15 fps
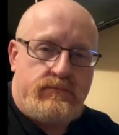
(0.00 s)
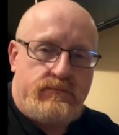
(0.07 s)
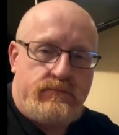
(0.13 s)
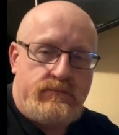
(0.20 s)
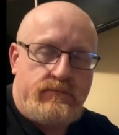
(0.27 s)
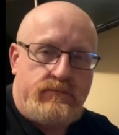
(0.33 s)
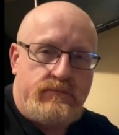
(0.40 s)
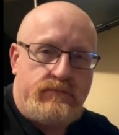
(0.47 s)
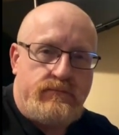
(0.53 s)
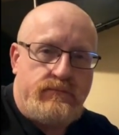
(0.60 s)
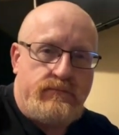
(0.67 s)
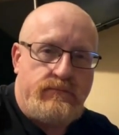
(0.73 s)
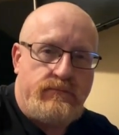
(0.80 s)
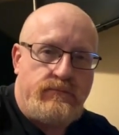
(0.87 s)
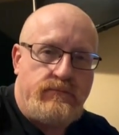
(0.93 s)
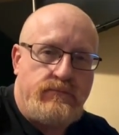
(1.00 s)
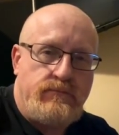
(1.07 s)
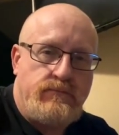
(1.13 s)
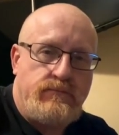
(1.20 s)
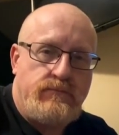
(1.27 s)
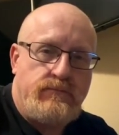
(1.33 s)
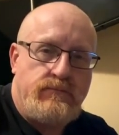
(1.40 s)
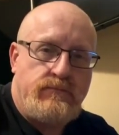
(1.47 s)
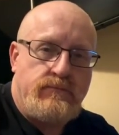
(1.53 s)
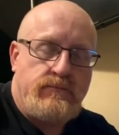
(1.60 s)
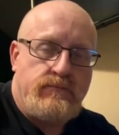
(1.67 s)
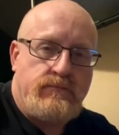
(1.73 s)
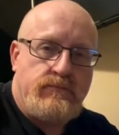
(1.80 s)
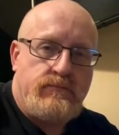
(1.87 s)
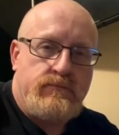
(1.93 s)

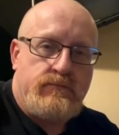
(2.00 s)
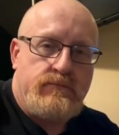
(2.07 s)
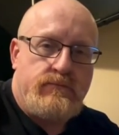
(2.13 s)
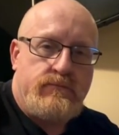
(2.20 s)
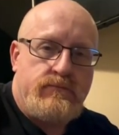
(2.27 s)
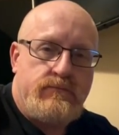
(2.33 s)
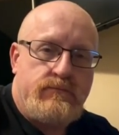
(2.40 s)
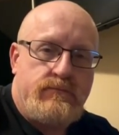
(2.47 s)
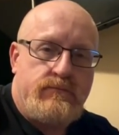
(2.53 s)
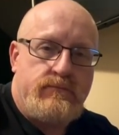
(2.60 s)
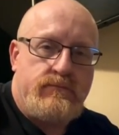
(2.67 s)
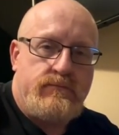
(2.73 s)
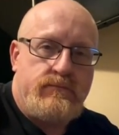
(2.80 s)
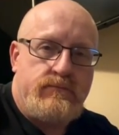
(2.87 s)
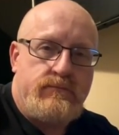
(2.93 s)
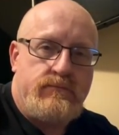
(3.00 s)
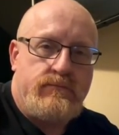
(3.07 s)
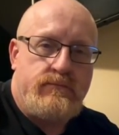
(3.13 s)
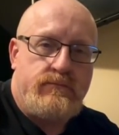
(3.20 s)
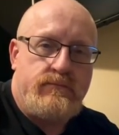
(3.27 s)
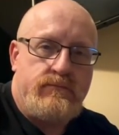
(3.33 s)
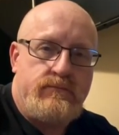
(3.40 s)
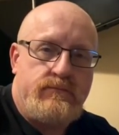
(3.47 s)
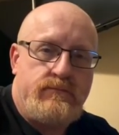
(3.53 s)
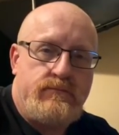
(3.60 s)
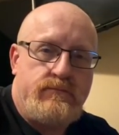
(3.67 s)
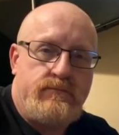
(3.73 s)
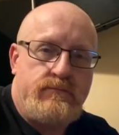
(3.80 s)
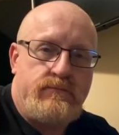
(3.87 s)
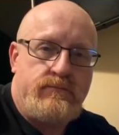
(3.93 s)

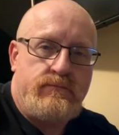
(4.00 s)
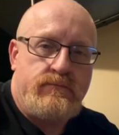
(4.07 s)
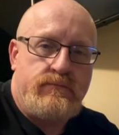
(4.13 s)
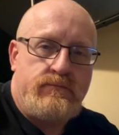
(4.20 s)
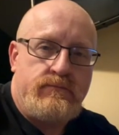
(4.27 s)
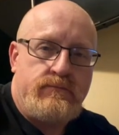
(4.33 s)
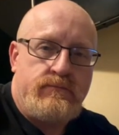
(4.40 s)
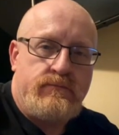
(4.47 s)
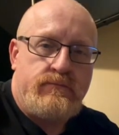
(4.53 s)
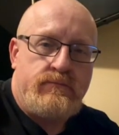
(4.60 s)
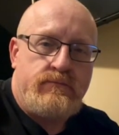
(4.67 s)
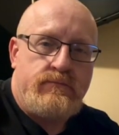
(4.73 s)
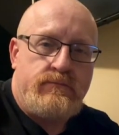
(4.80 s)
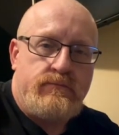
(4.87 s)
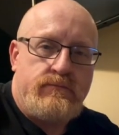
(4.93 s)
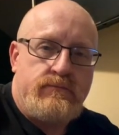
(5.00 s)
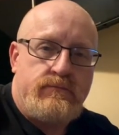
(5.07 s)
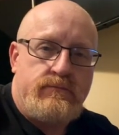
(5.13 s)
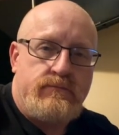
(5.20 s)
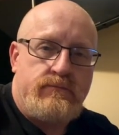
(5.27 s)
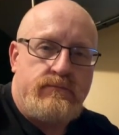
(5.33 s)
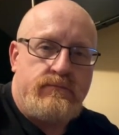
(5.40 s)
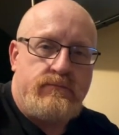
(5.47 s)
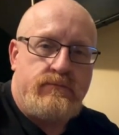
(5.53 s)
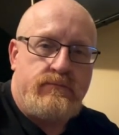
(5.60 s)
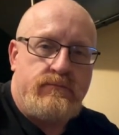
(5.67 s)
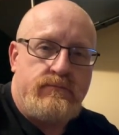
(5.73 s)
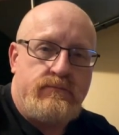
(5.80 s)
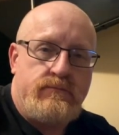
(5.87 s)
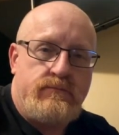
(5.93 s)

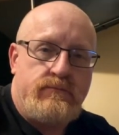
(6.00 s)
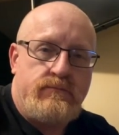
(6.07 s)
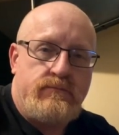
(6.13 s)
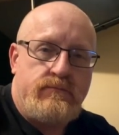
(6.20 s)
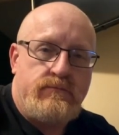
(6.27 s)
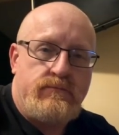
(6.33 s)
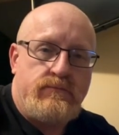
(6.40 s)
[no speech]